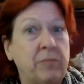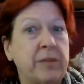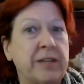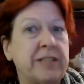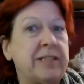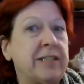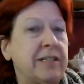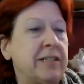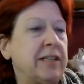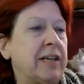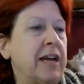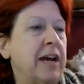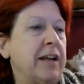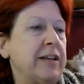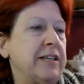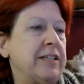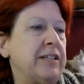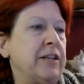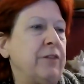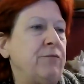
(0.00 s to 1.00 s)
This is the
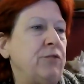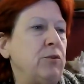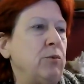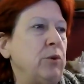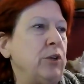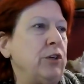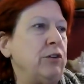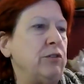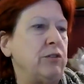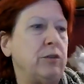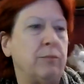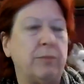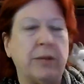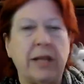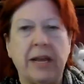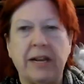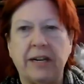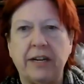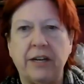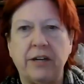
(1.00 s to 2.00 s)
kind of stuff you would use the
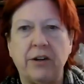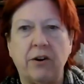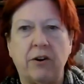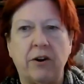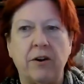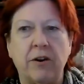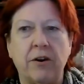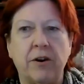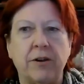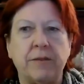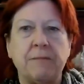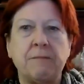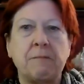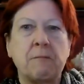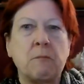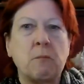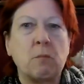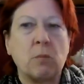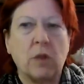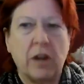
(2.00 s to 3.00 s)
blanket yarn on.
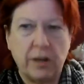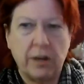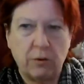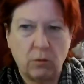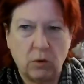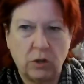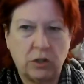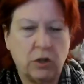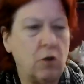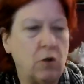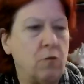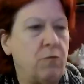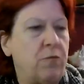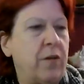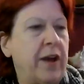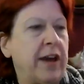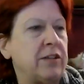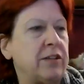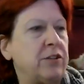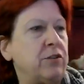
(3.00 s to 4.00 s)
It would go
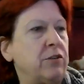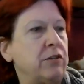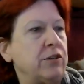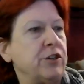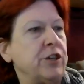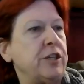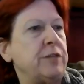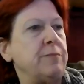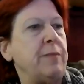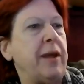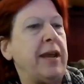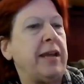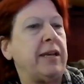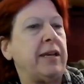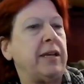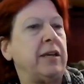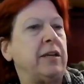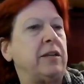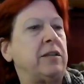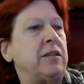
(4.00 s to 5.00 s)
faster and just make
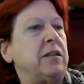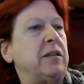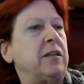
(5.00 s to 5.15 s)
it